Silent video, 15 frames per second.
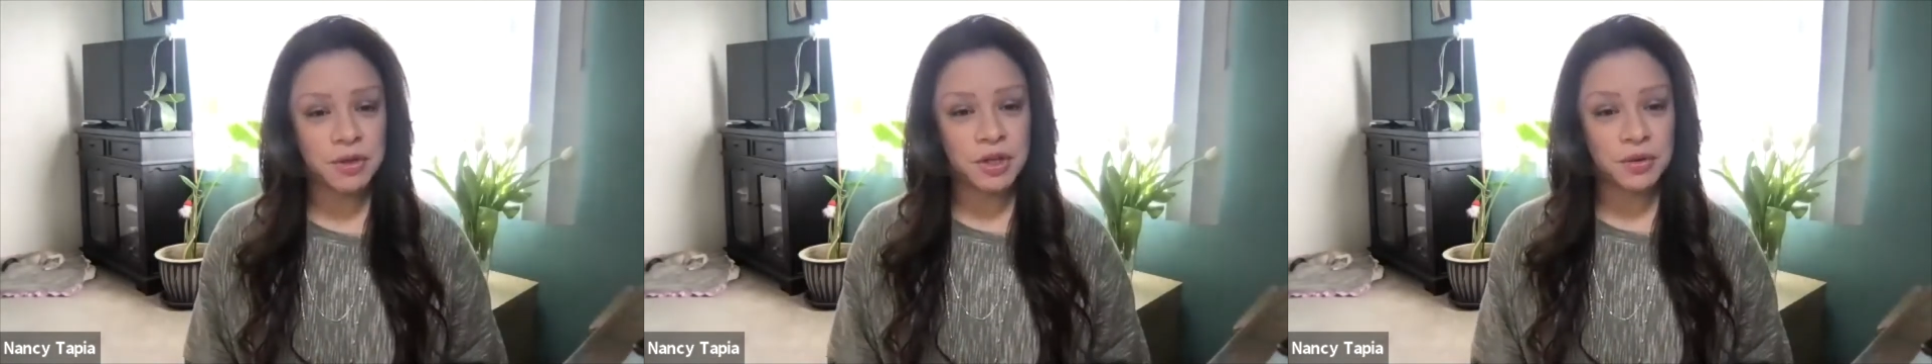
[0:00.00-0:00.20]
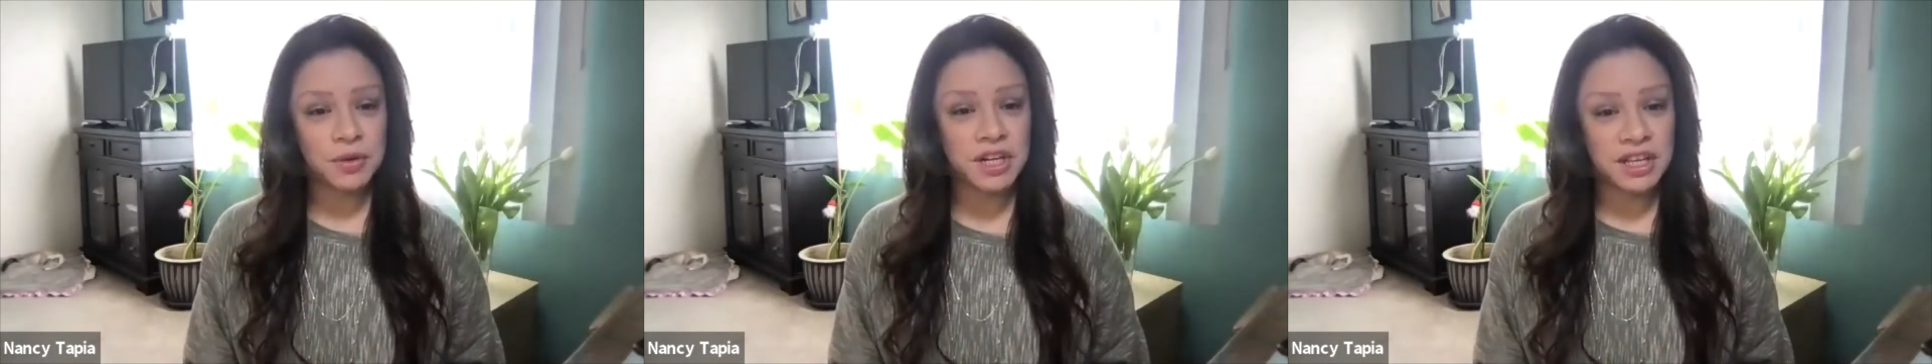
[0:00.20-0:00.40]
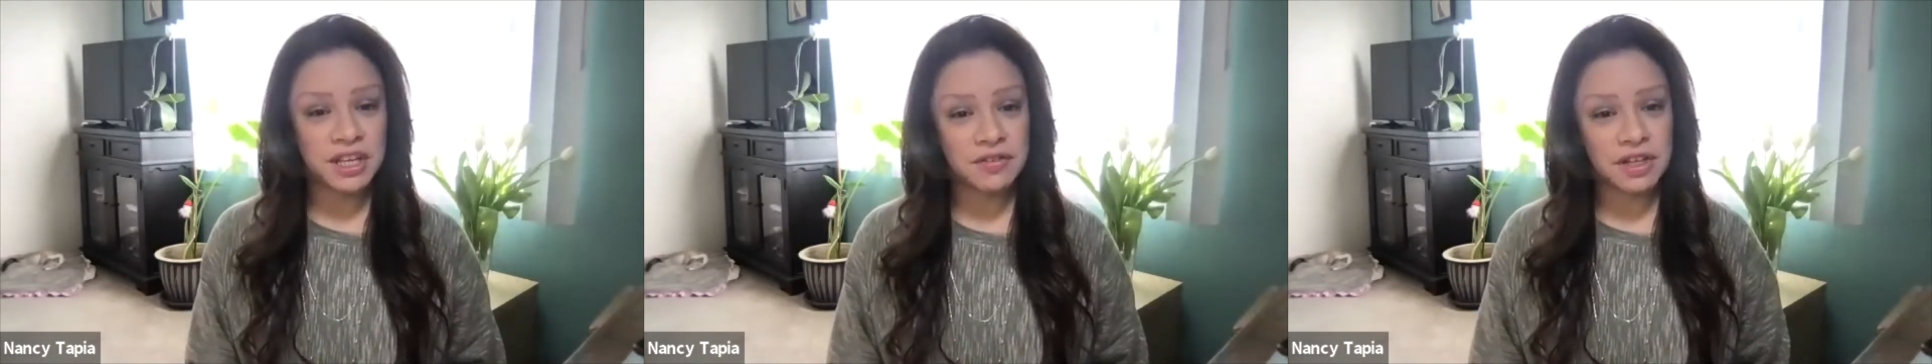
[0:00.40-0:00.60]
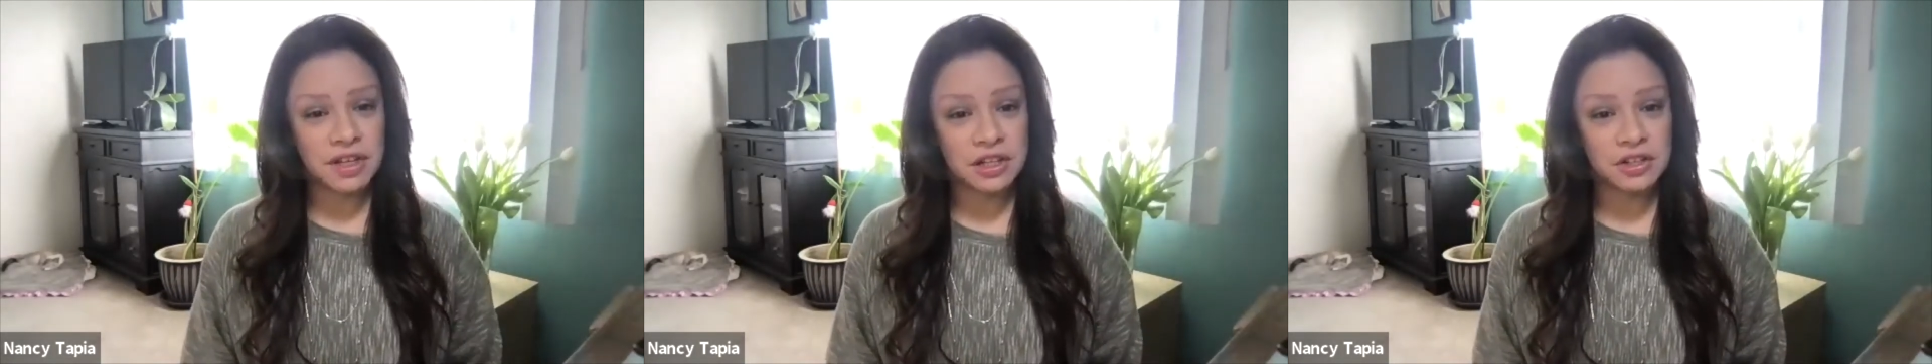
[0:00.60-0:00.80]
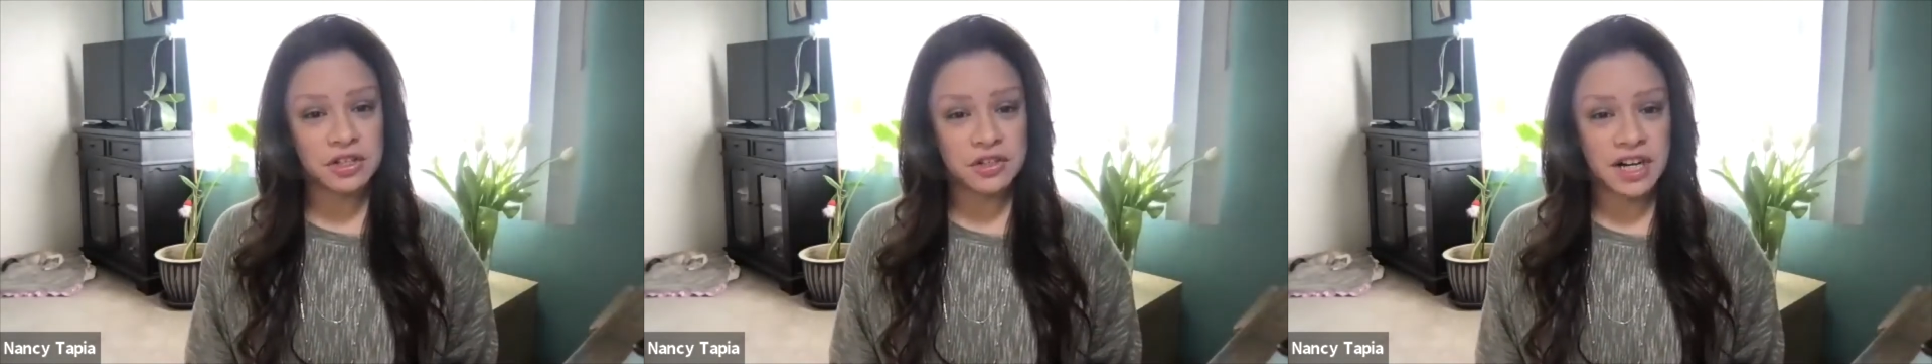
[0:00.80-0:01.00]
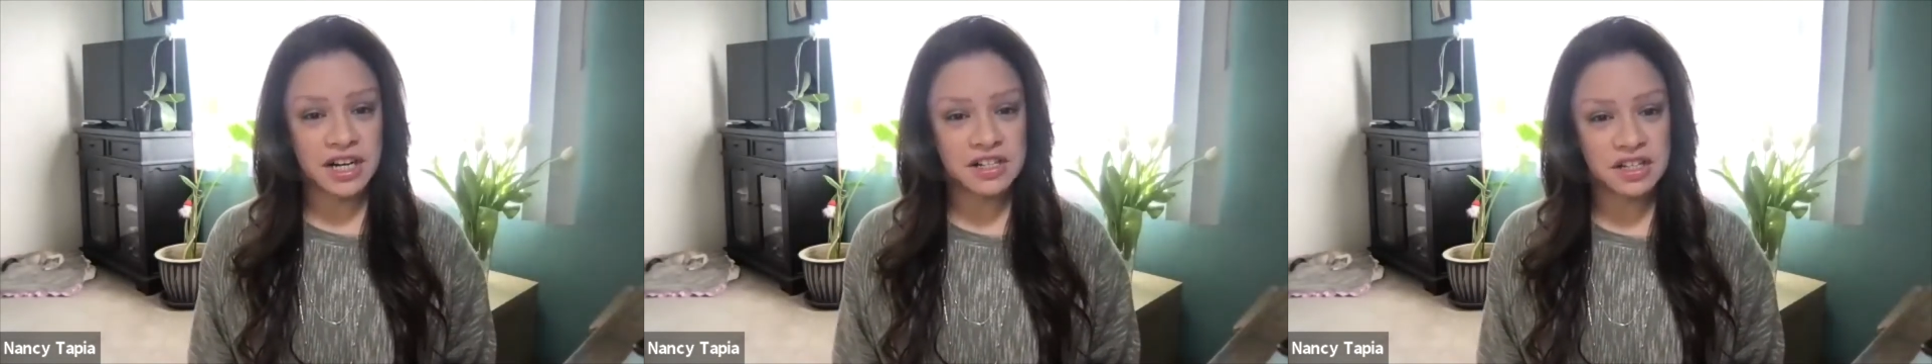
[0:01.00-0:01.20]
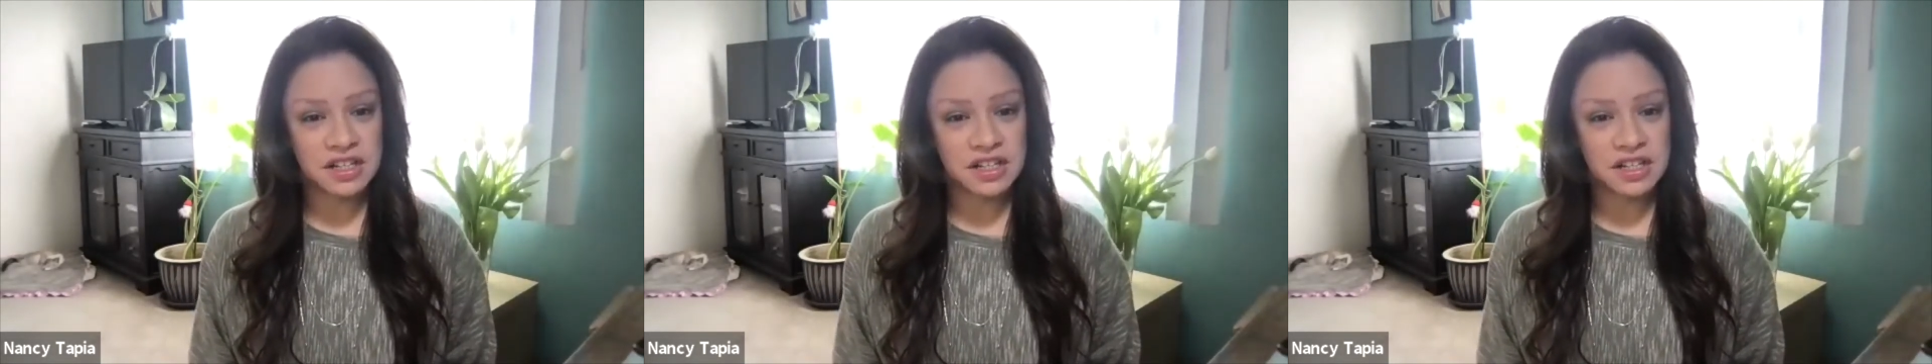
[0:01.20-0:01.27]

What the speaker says: you and give you a little direction?